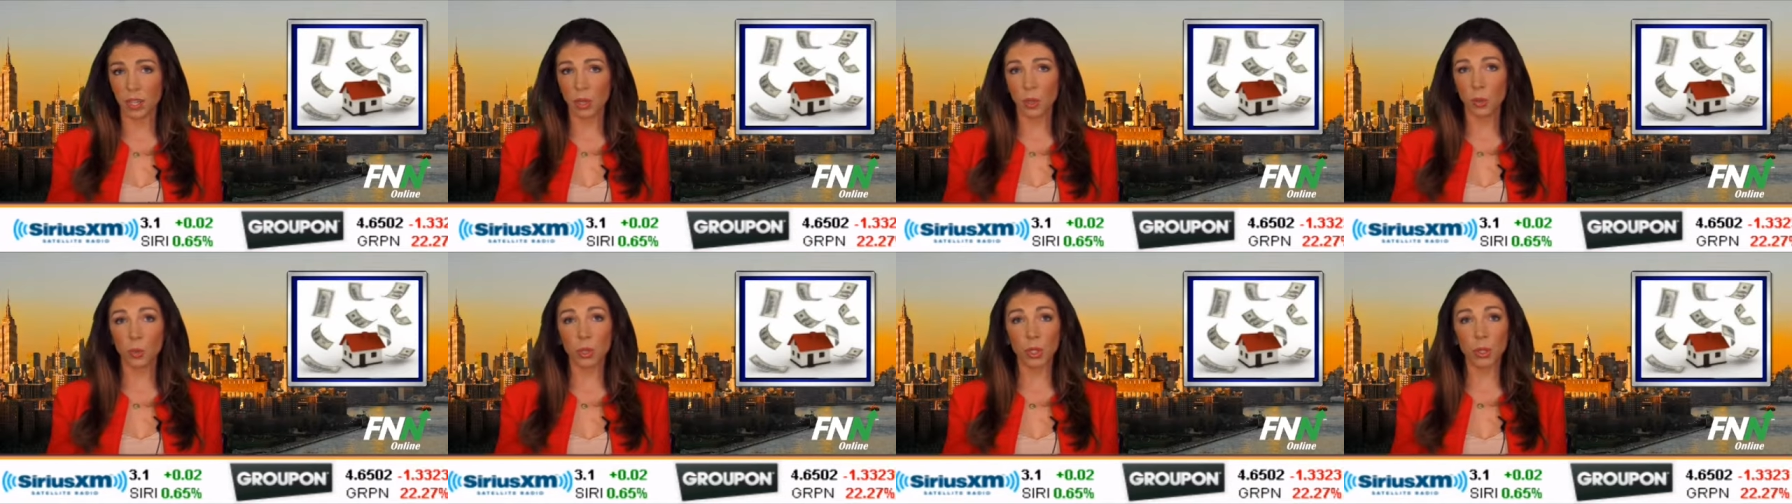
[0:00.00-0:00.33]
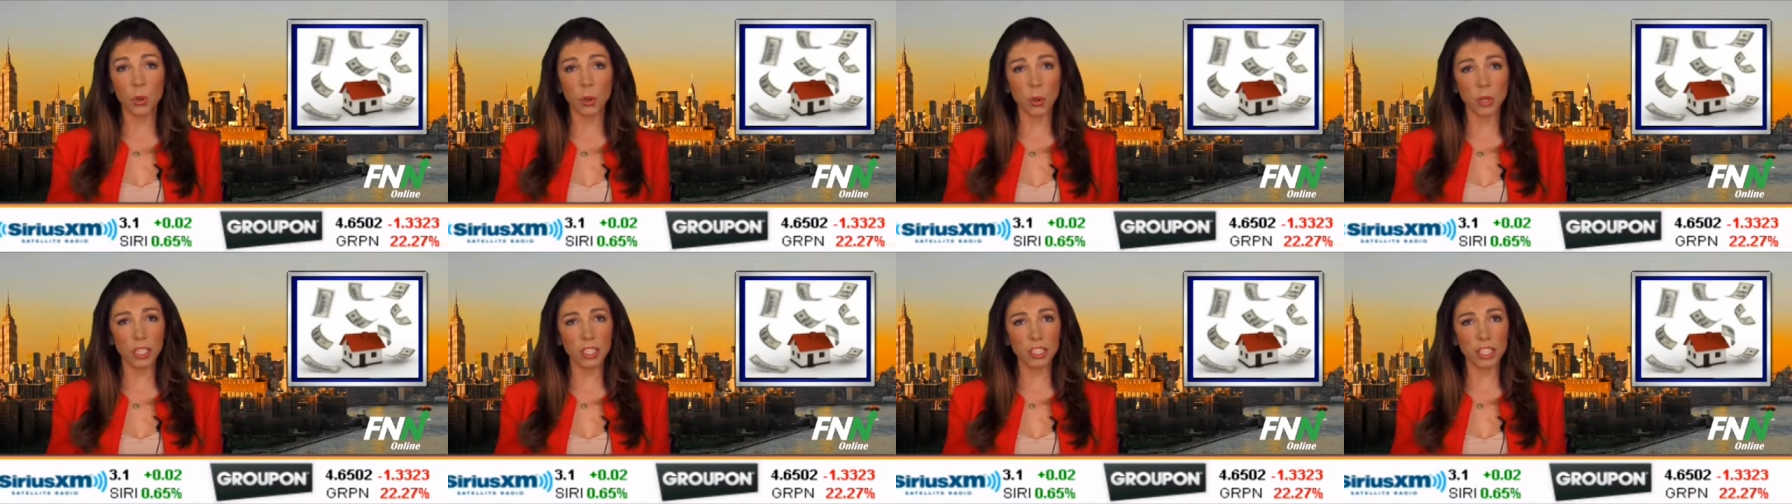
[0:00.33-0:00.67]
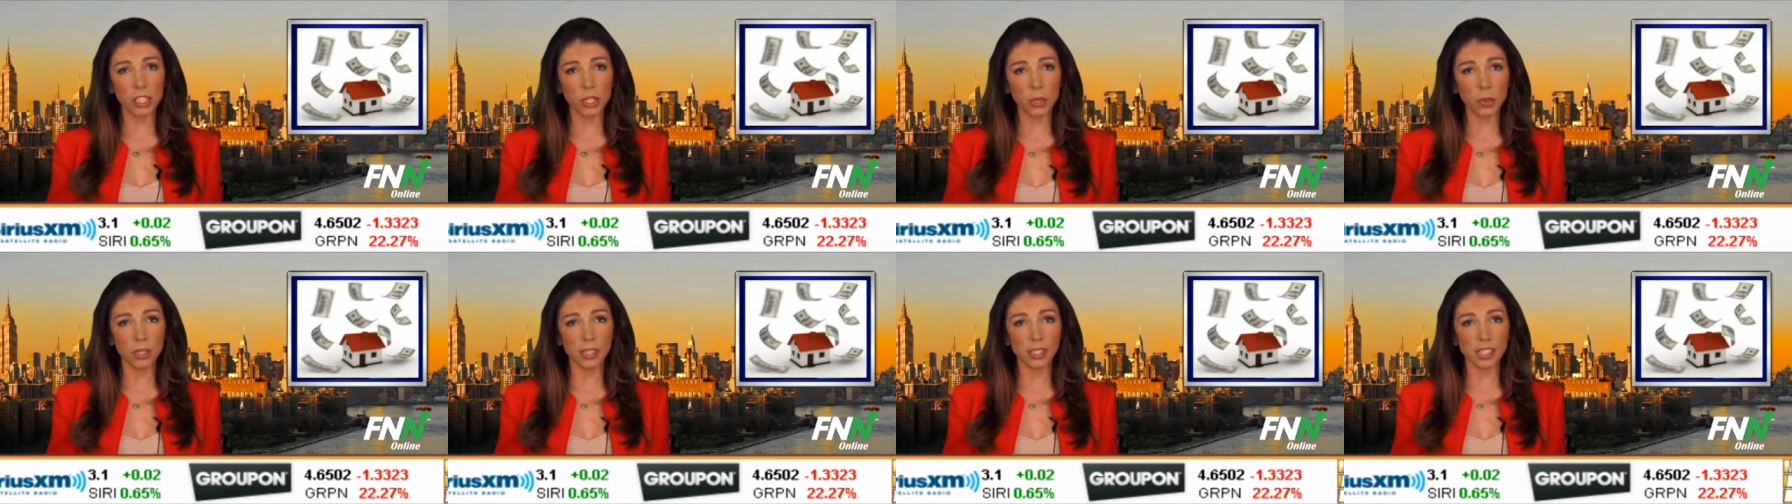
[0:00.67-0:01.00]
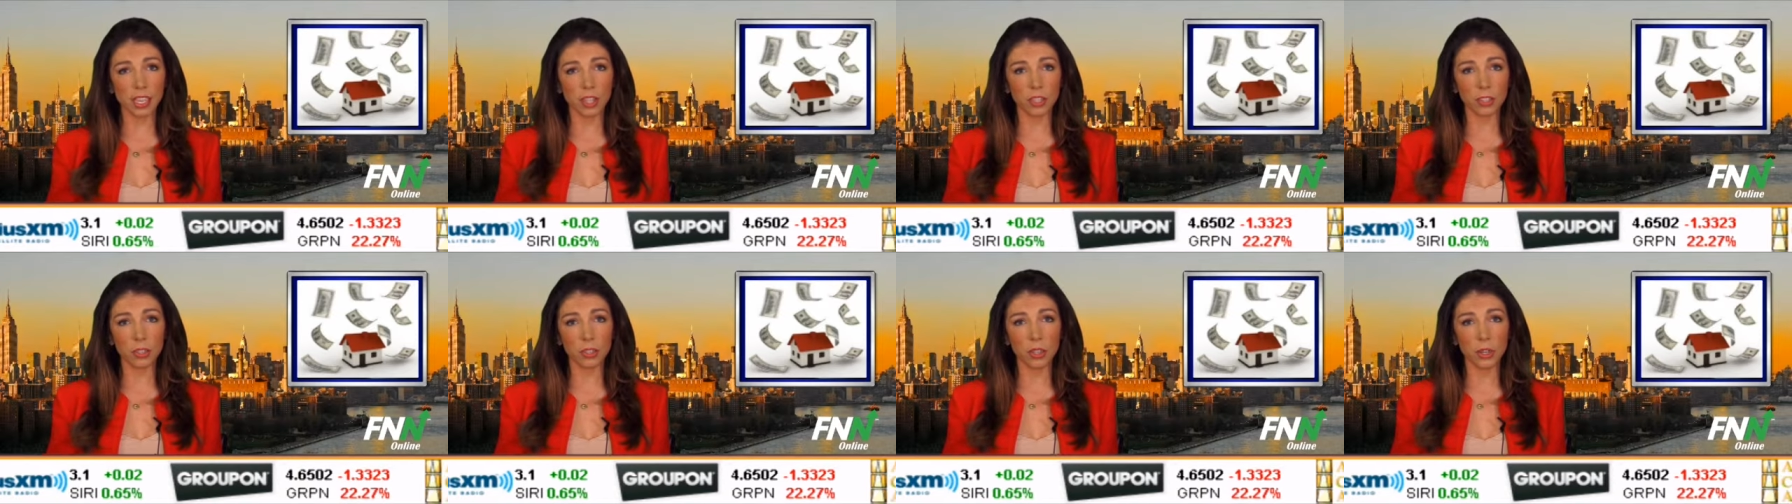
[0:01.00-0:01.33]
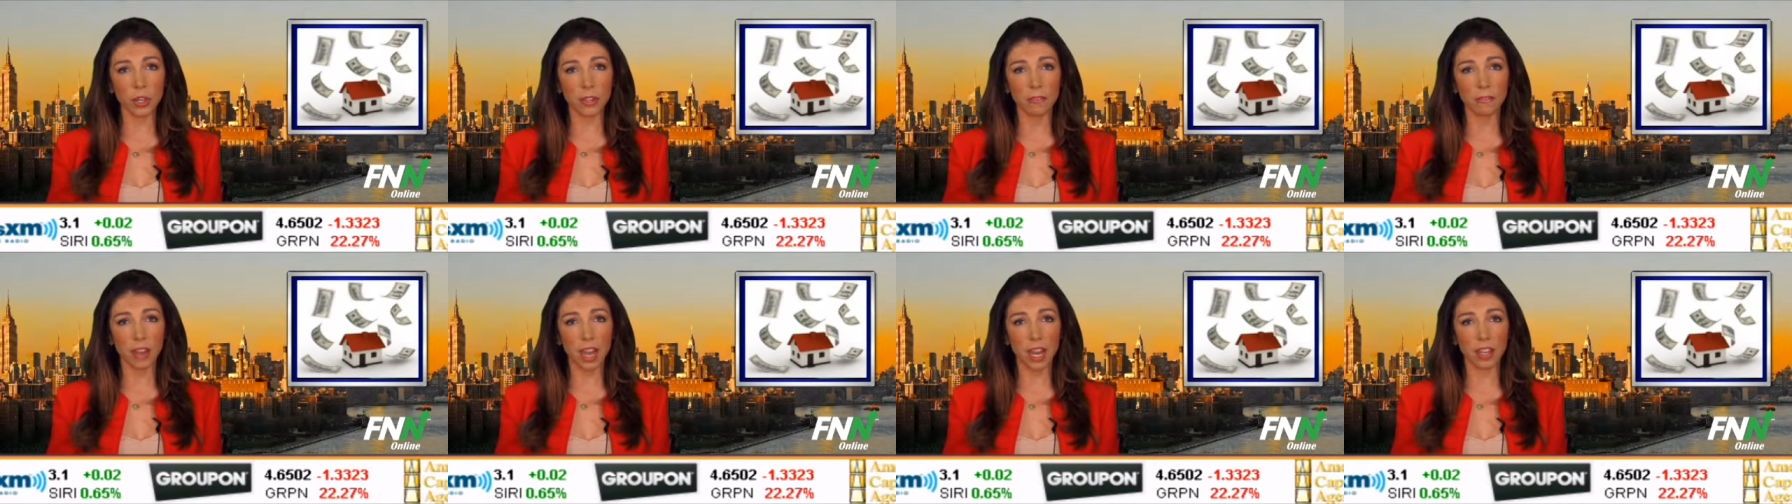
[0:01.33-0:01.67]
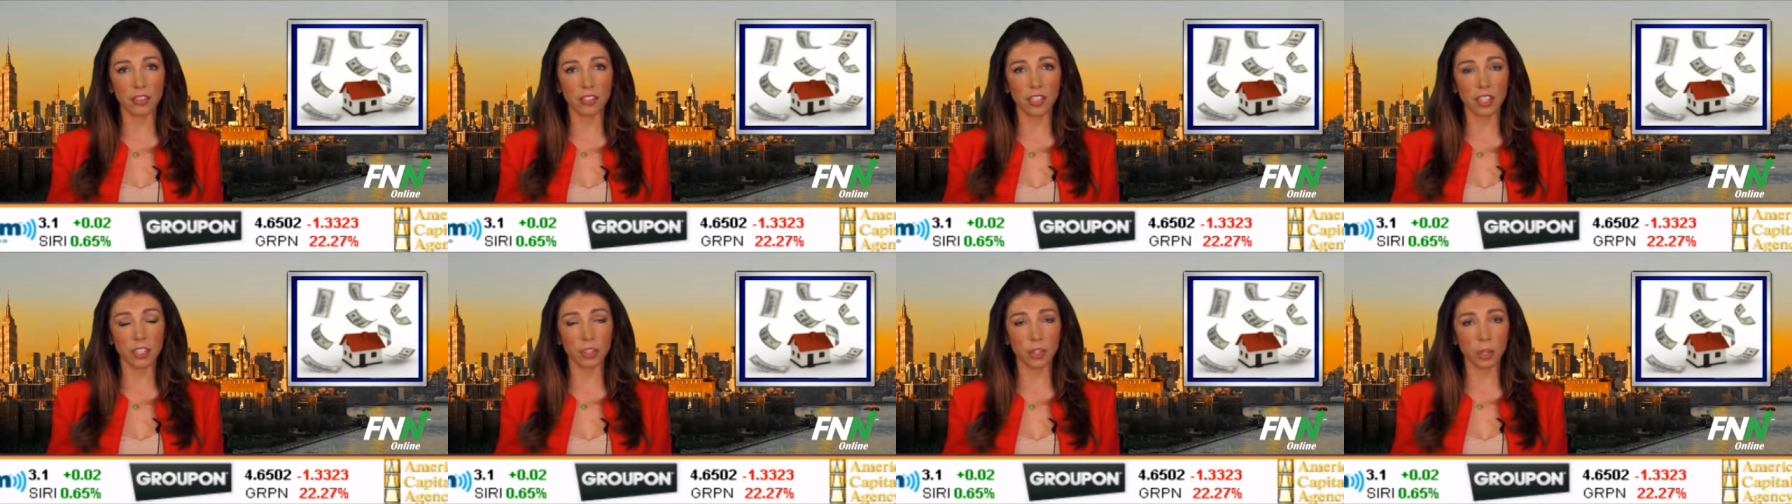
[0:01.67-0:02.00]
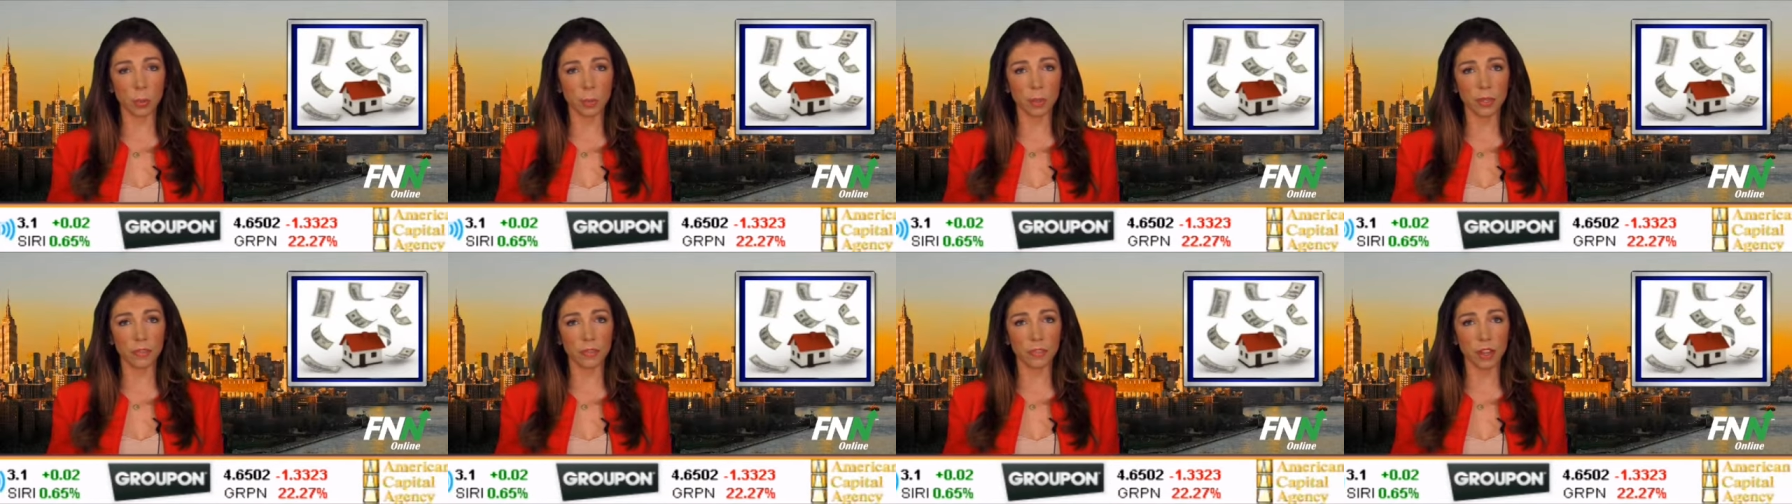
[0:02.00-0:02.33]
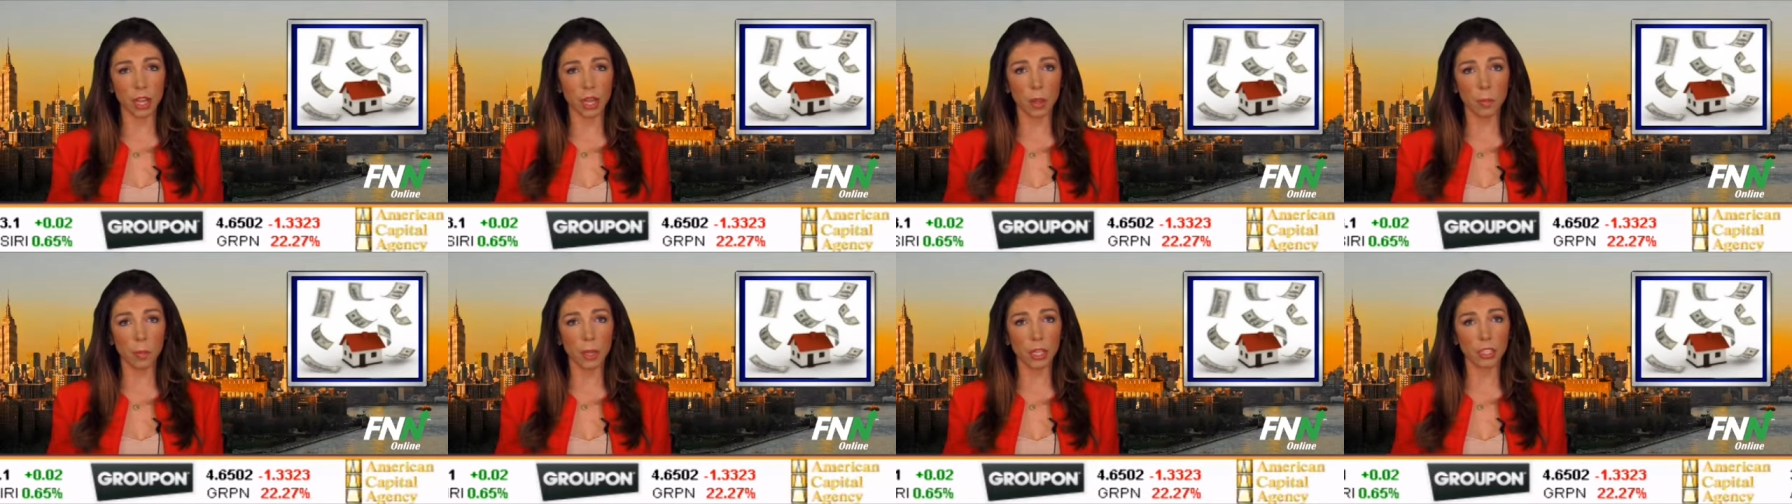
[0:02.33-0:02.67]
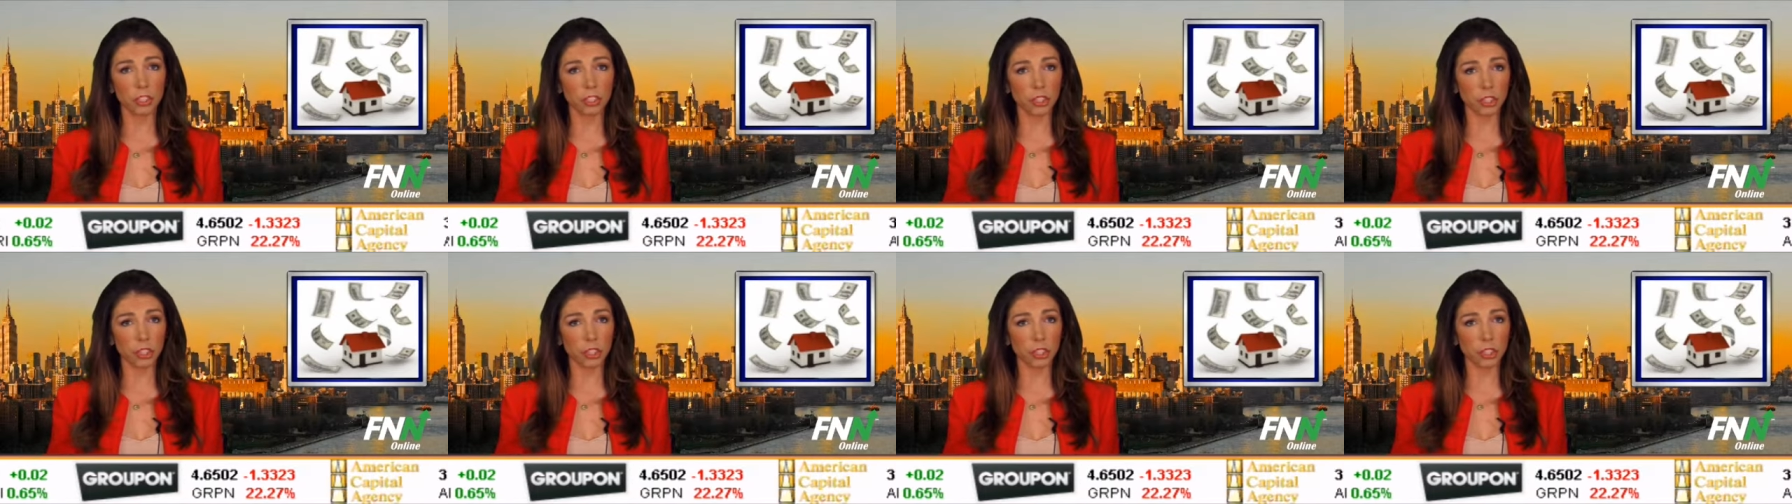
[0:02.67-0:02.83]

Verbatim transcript: Well, according to U.S. Secretary of Housing and Urban Development